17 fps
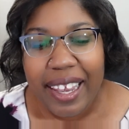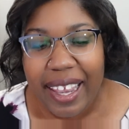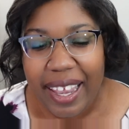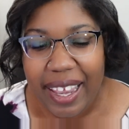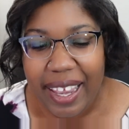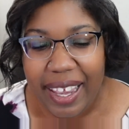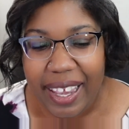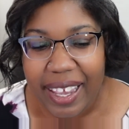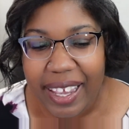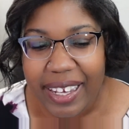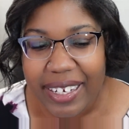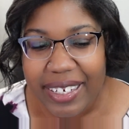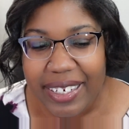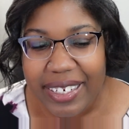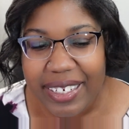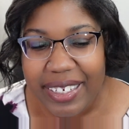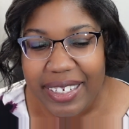
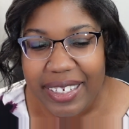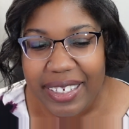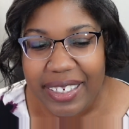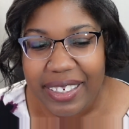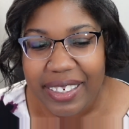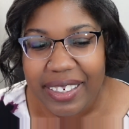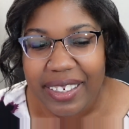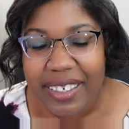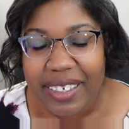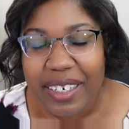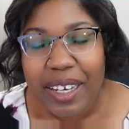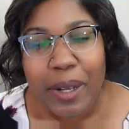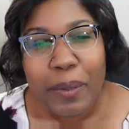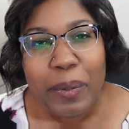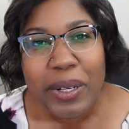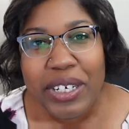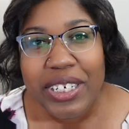and
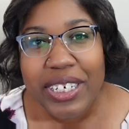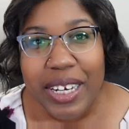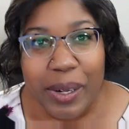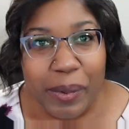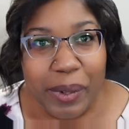appreciate